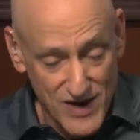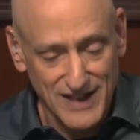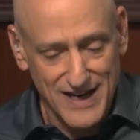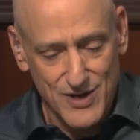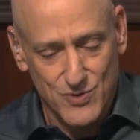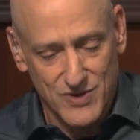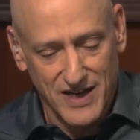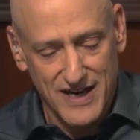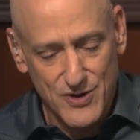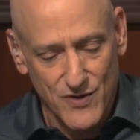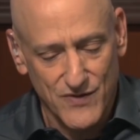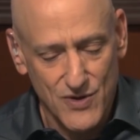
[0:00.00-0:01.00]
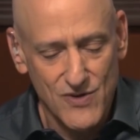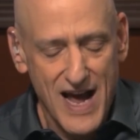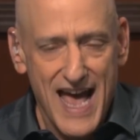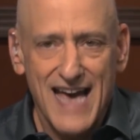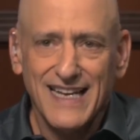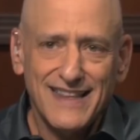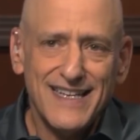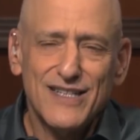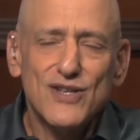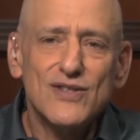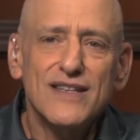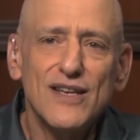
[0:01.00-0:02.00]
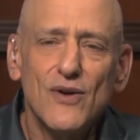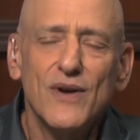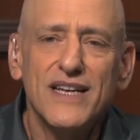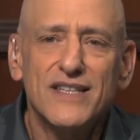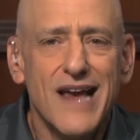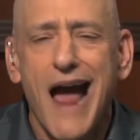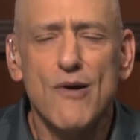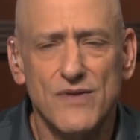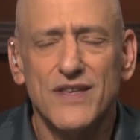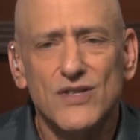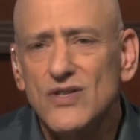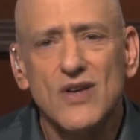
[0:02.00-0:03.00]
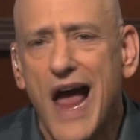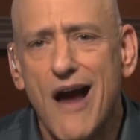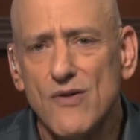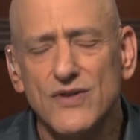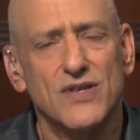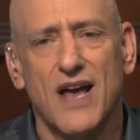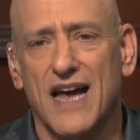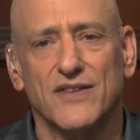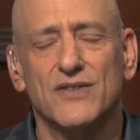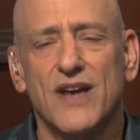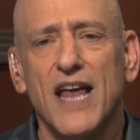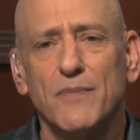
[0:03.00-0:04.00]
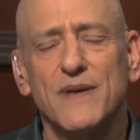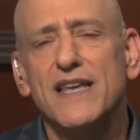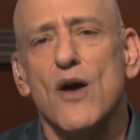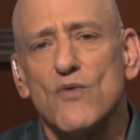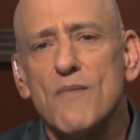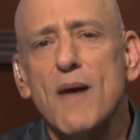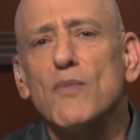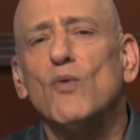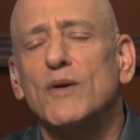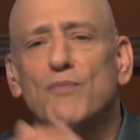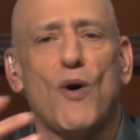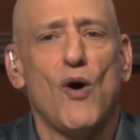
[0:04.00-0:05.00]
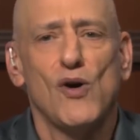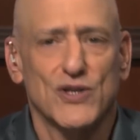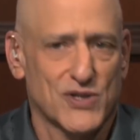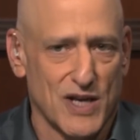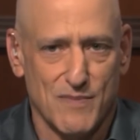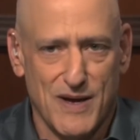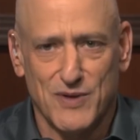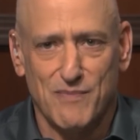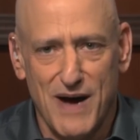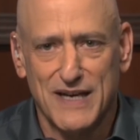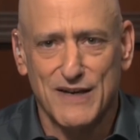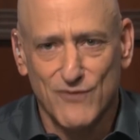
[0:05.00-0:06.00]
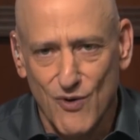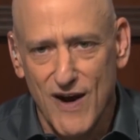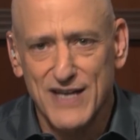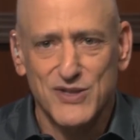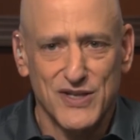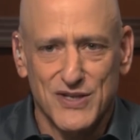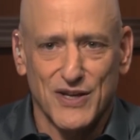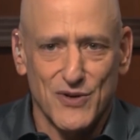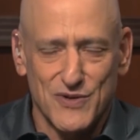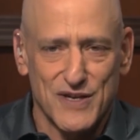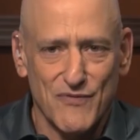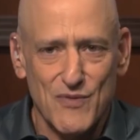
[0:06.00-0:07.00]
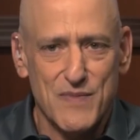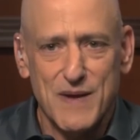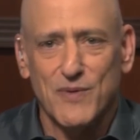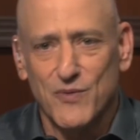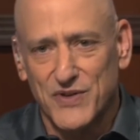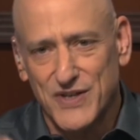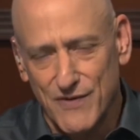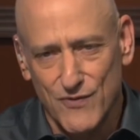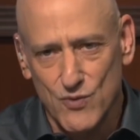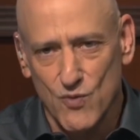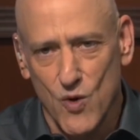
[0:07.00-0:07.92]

to. It's a really interesting interview. And I think just, you know, this is our side. There's got to be, remember what Paul said about the body of Christ. He said there are different people with